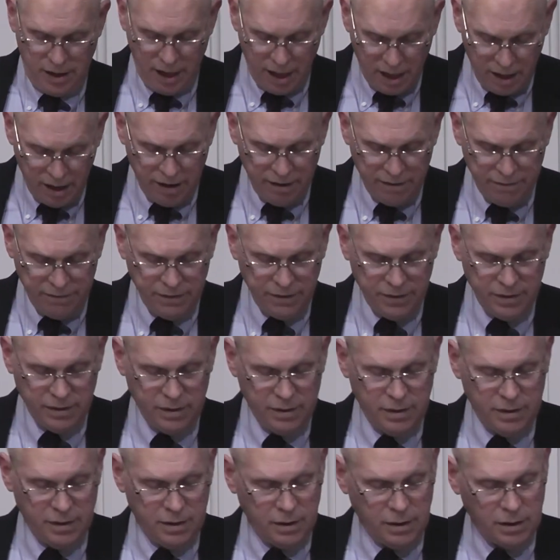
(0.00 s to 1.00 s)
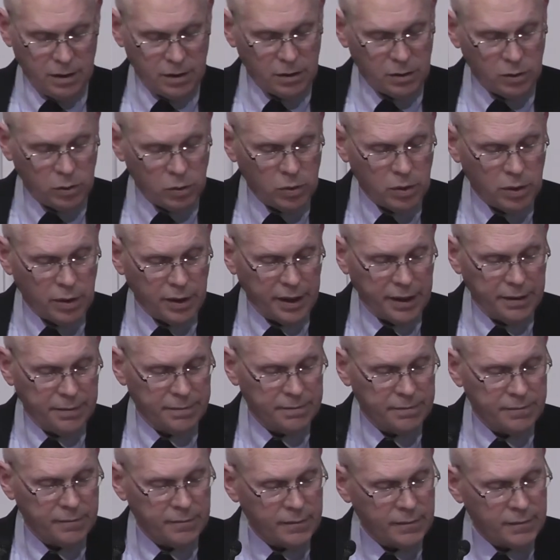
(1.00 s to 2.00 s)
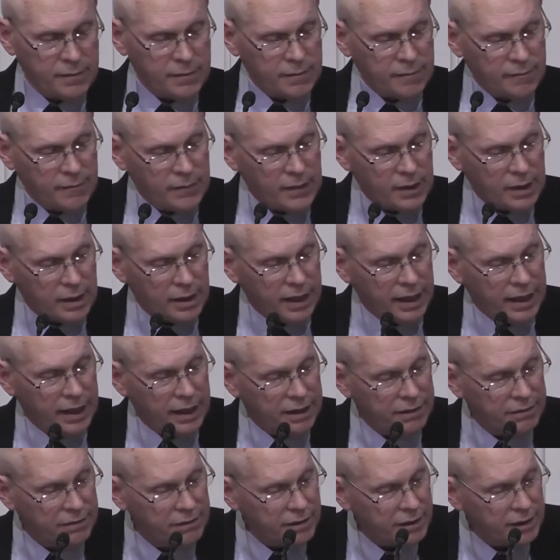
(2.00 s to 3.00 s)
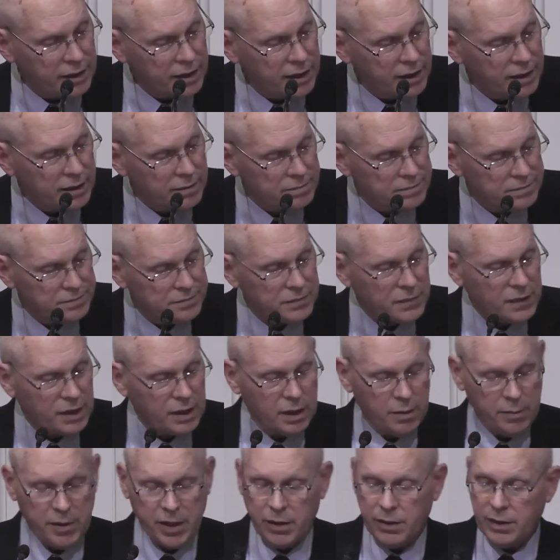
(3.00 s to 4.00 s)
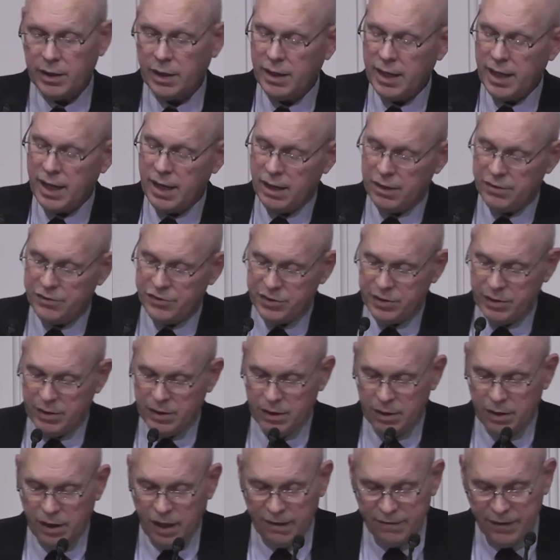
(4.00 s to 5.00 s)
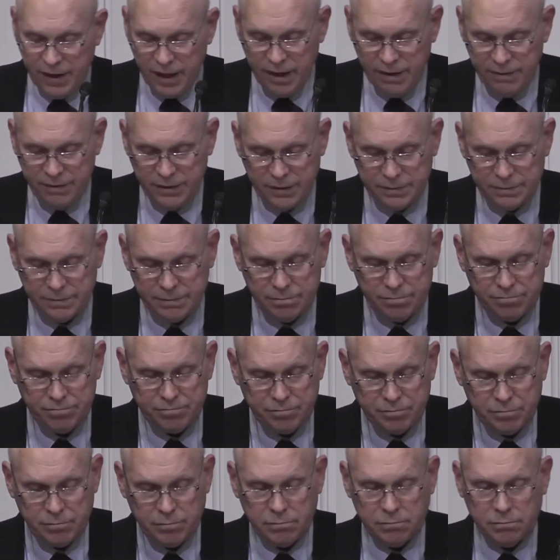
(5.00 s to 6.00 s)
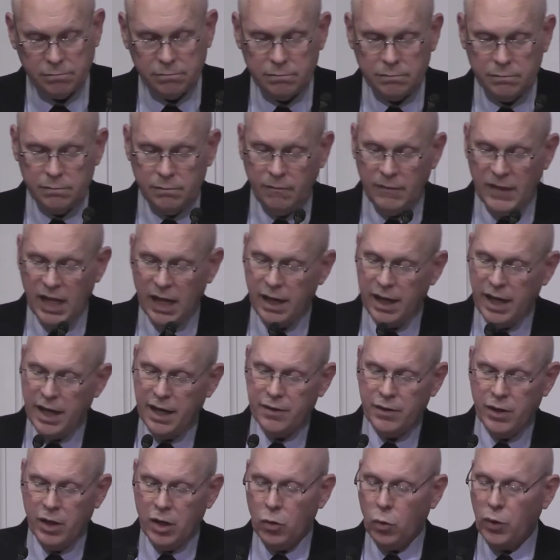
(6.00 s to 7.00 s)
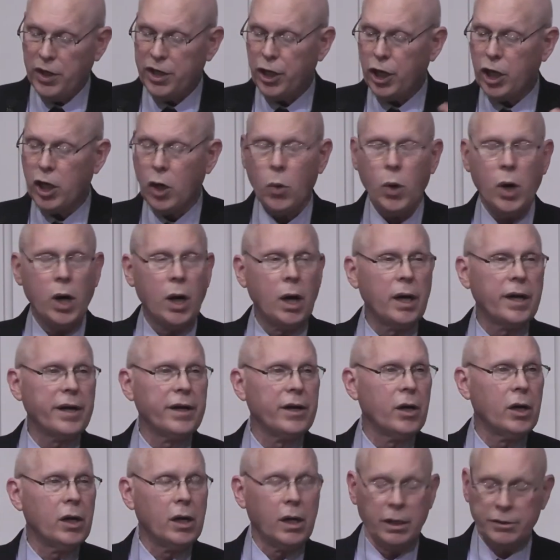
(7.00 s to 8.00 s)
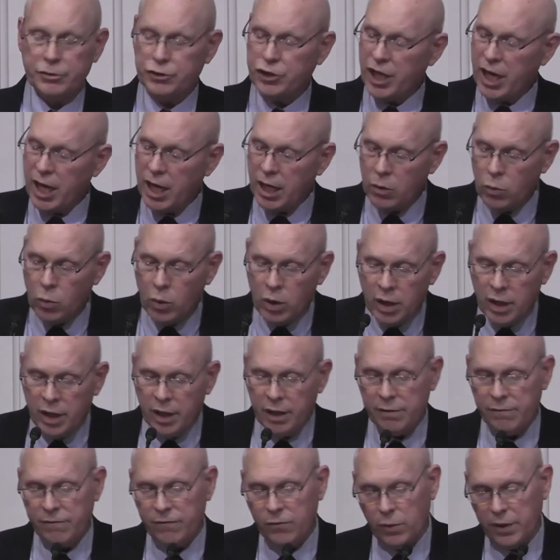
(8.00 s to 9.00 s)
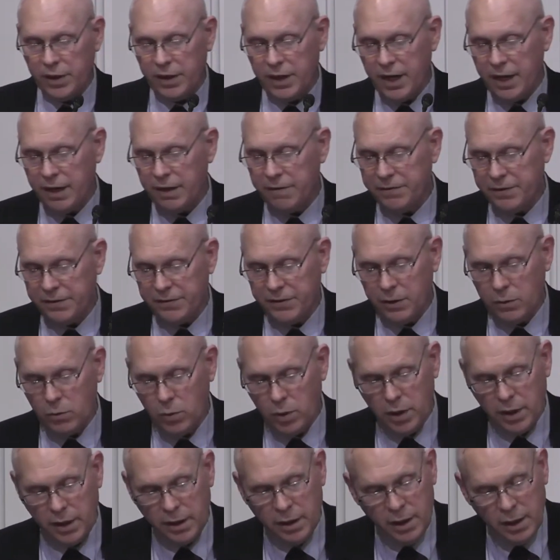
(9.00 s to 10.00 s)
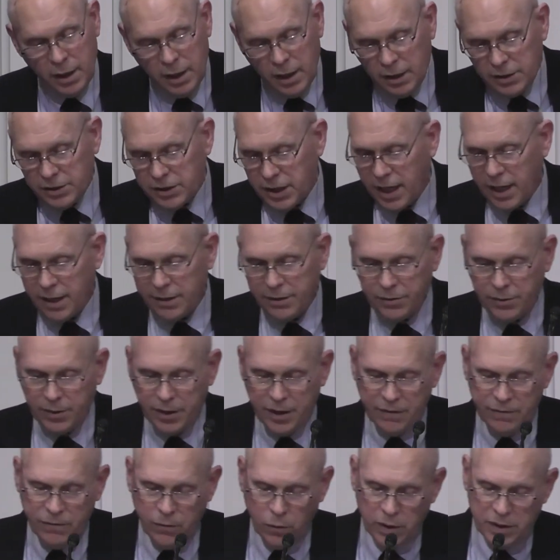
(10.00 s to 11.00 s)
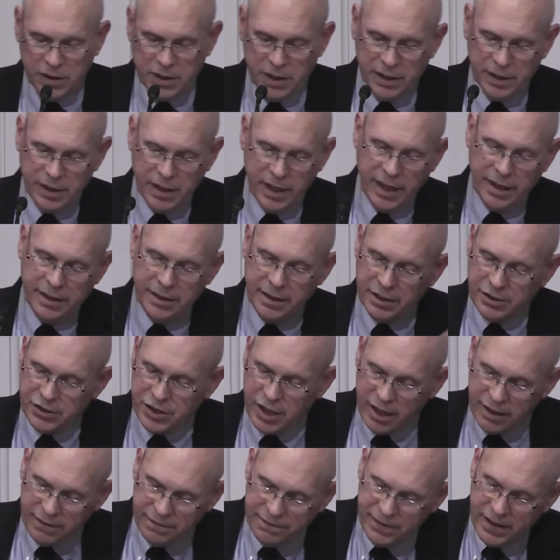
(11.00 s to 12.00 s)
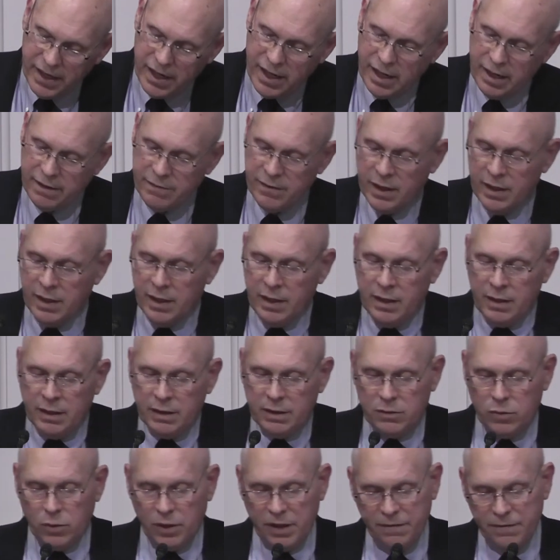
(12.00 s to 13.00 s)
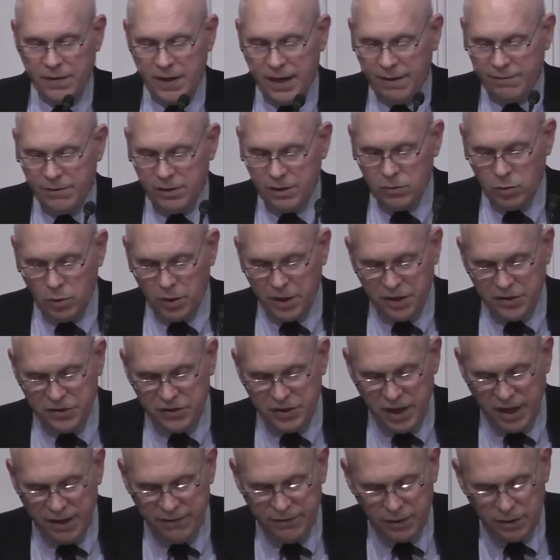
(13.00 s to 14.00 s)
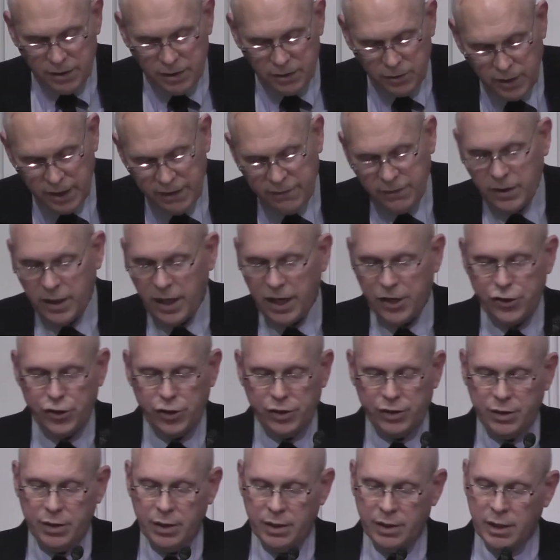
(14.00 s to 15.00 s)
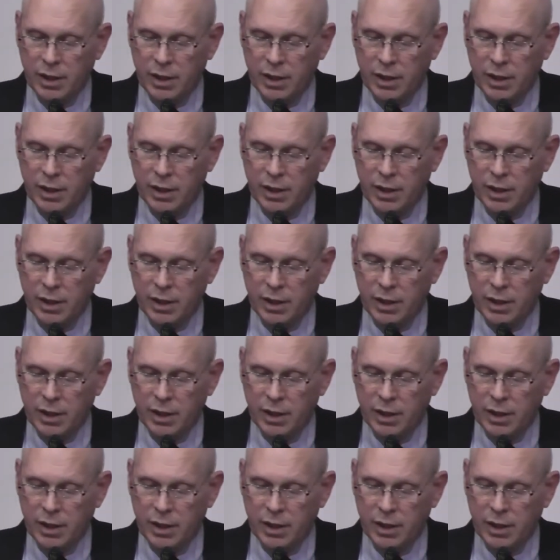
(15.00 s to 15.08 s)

of glory and um, coming on the clouds of heaven. And we could go on and on. John 1, 49 to 51. John 3, 14 to 18. John 5, 25 to 27. Revelation